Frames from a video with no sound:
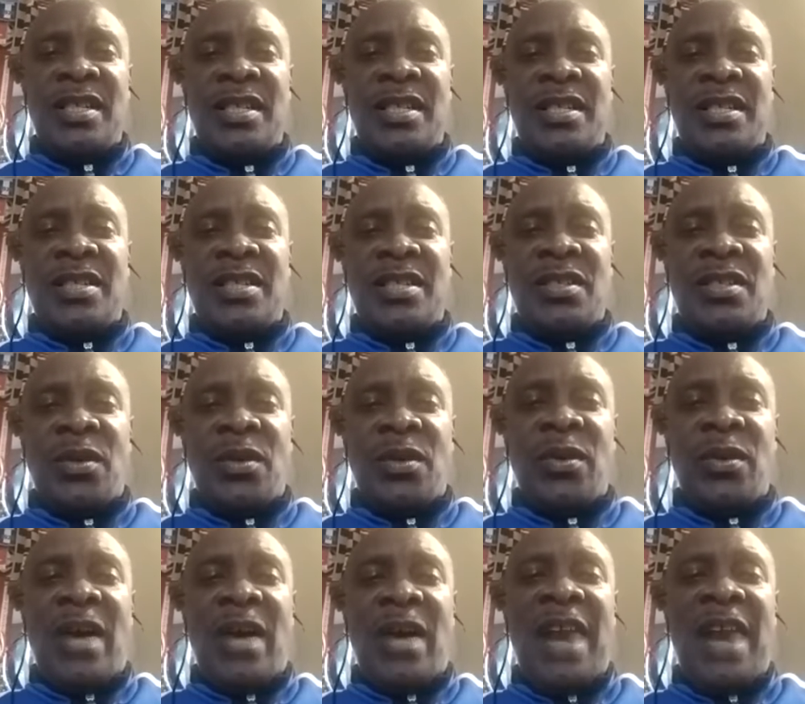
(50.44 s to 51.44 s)
So
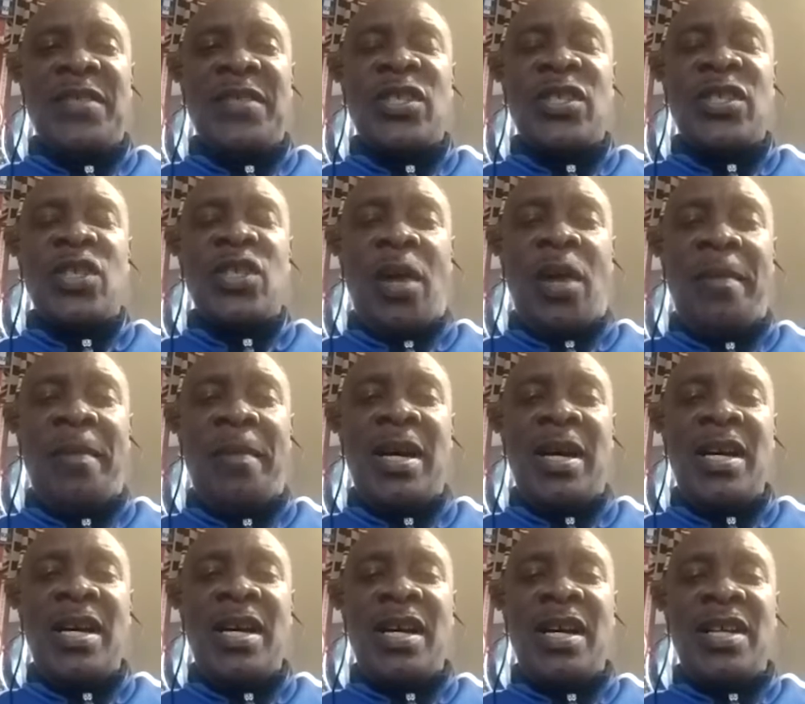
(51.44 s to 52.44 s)
you have some
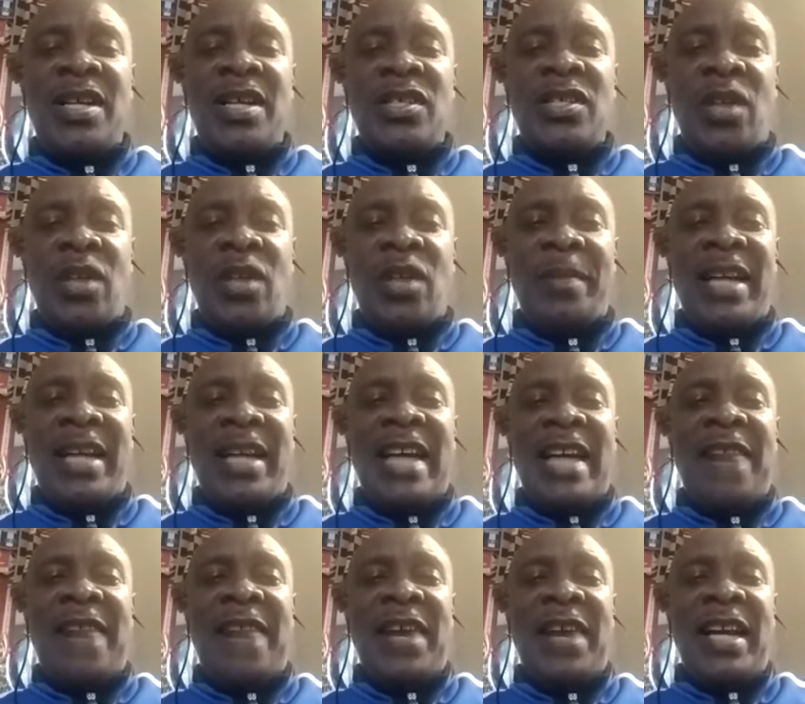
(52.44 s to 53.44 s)
that they have
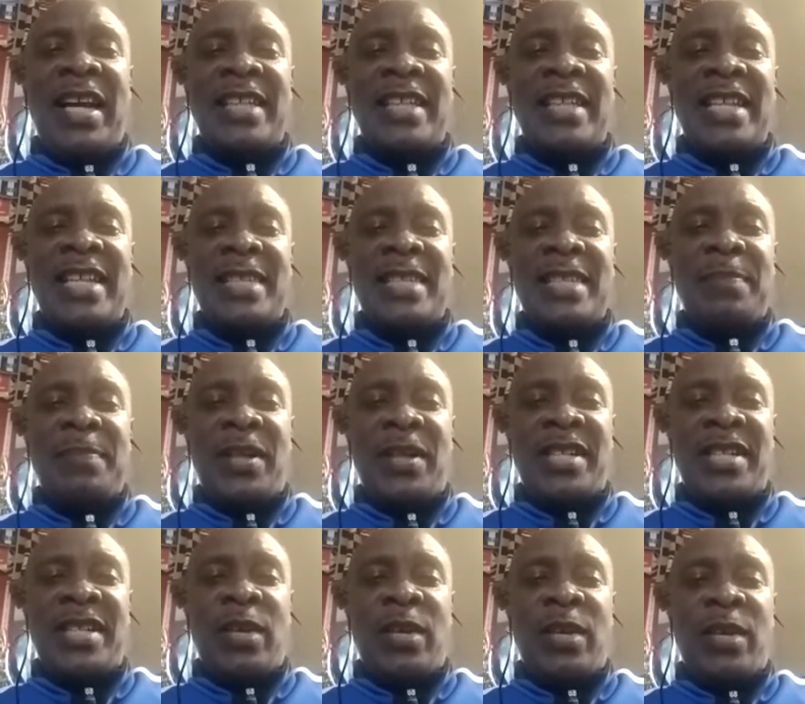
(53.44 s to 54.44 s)
had a test
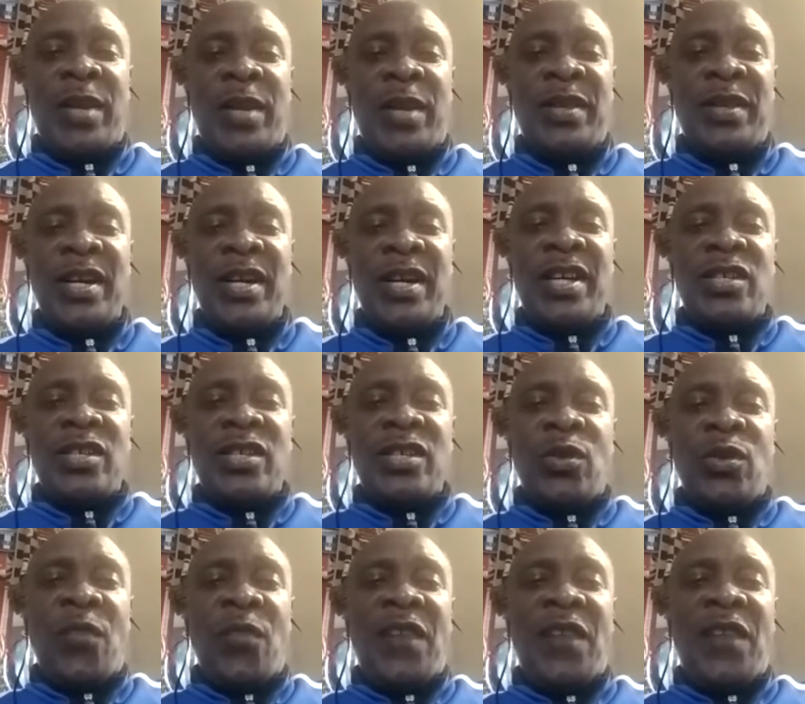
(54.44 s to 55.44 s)
project with so
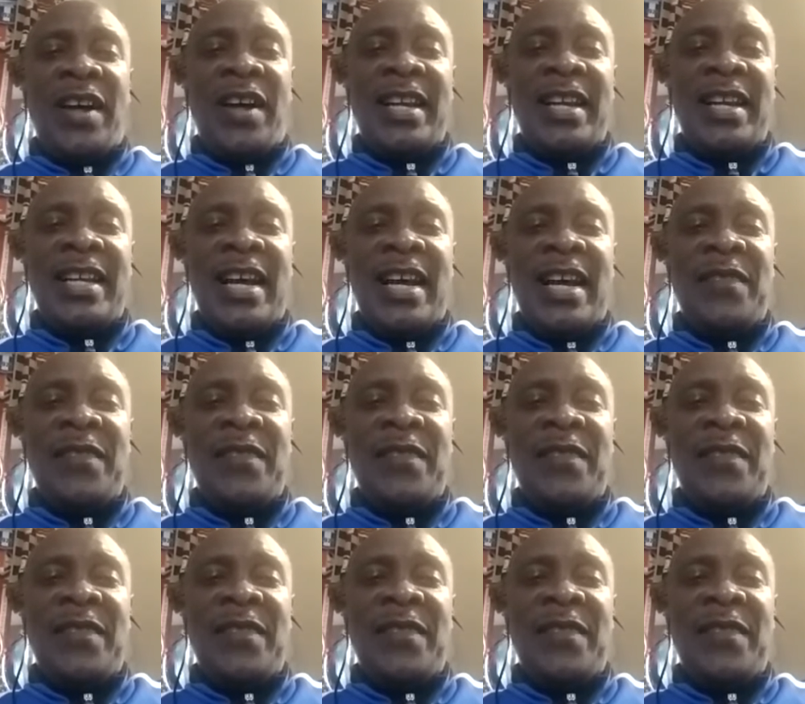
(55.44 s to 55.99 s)
far that they have